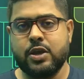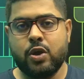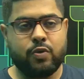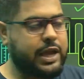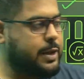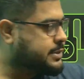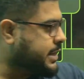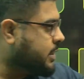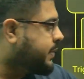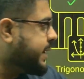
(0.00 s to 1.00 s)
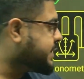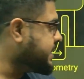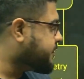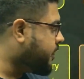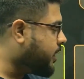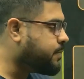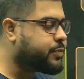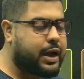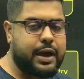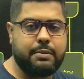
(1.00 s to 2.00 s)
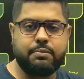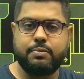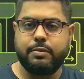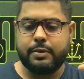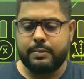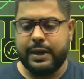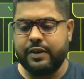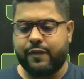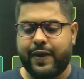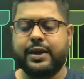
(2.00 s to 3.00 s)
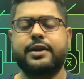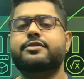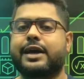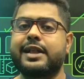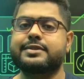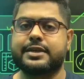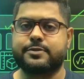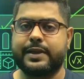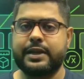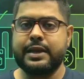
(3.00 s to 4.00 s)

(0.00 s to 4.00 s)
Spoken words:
We have seen questions from infinite trials as well.